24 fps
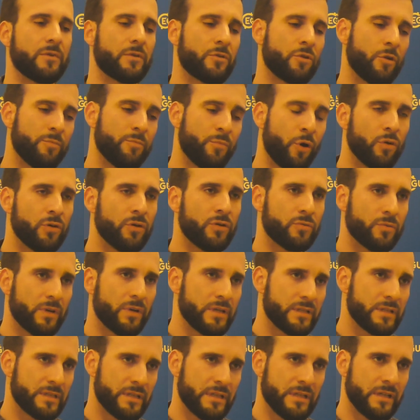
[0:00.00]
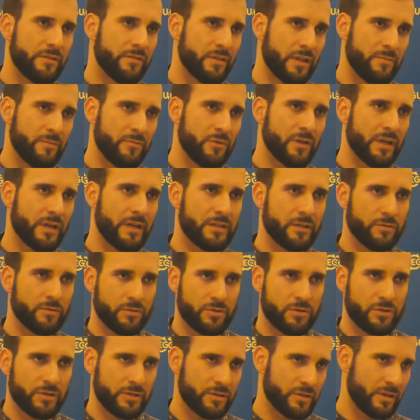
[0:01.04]
component-wise sea level emulator,
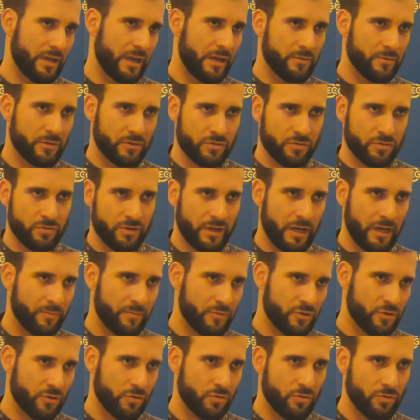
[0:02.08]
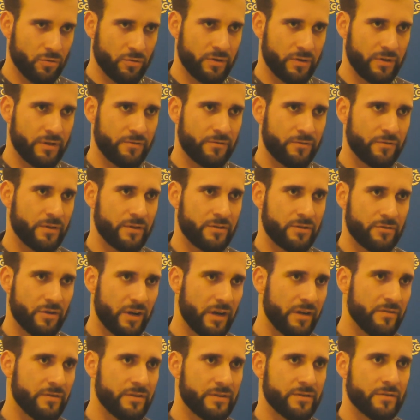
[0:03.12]
which is able to capture all the different
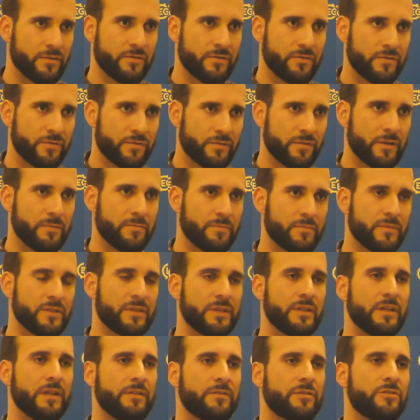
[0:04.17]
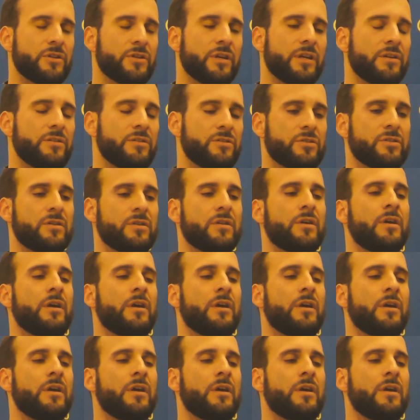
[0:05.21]
drivers of um, sea level change.